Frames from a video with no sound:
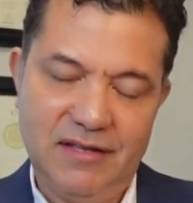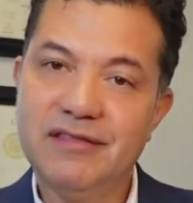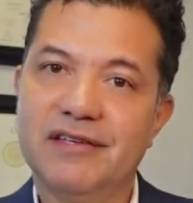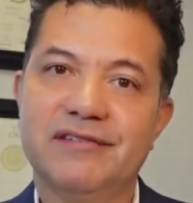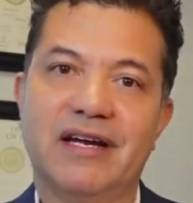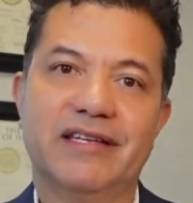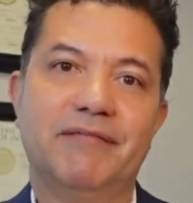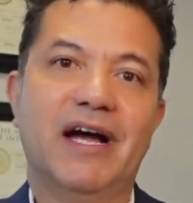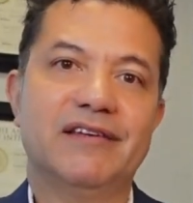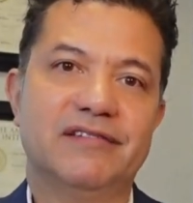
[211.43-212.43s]
These are
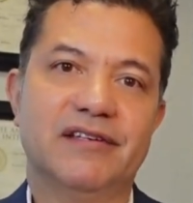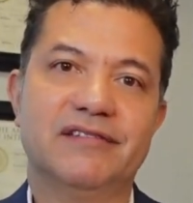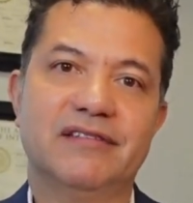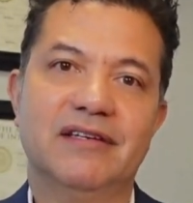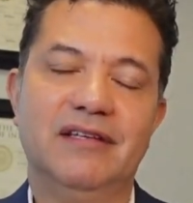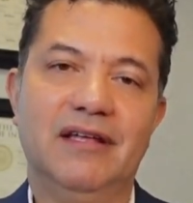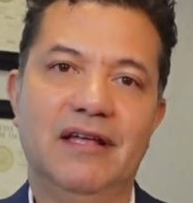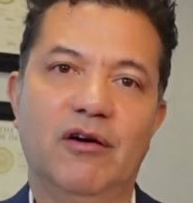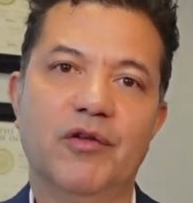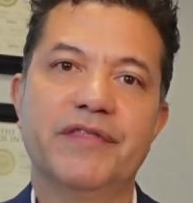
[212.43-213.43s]
devices
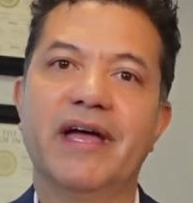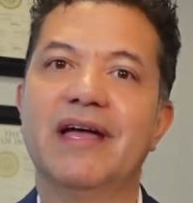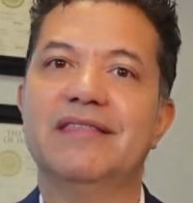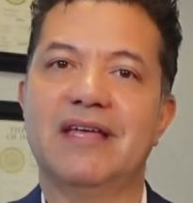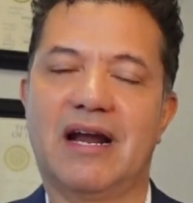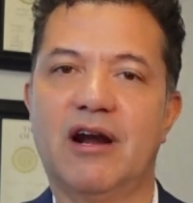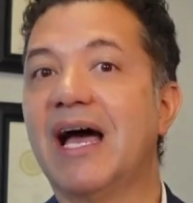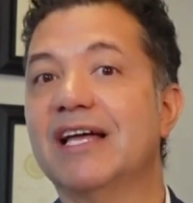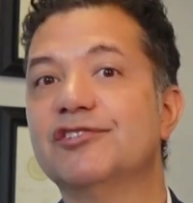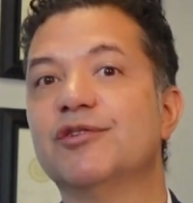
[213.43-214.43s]
on the, that are in the
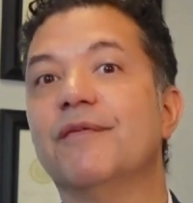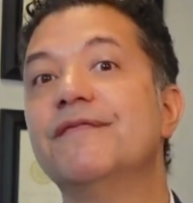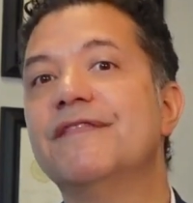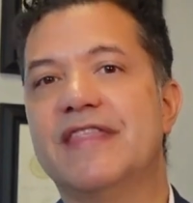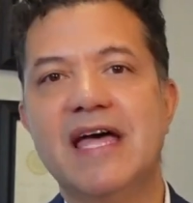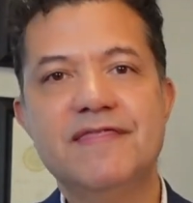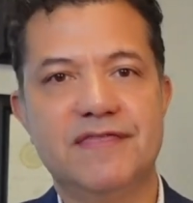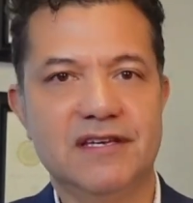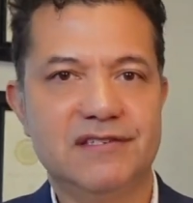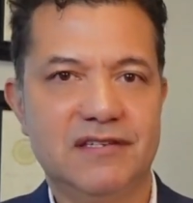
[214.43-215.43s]
hands of
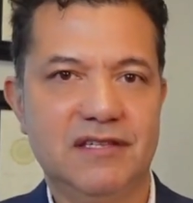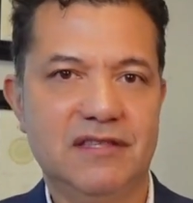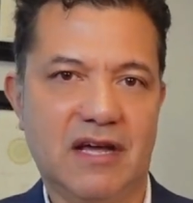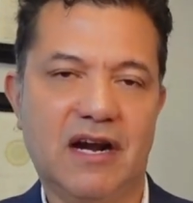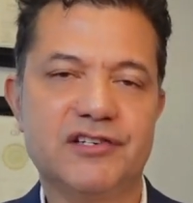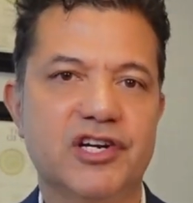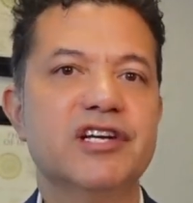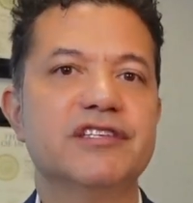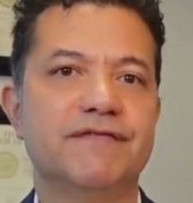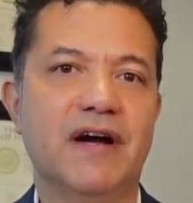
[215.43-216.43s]
dentists that are
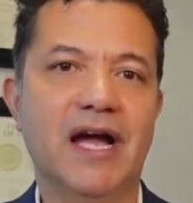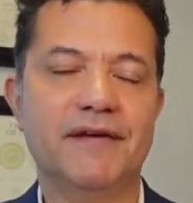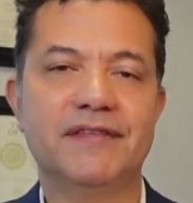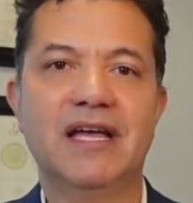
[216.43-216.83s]
certified,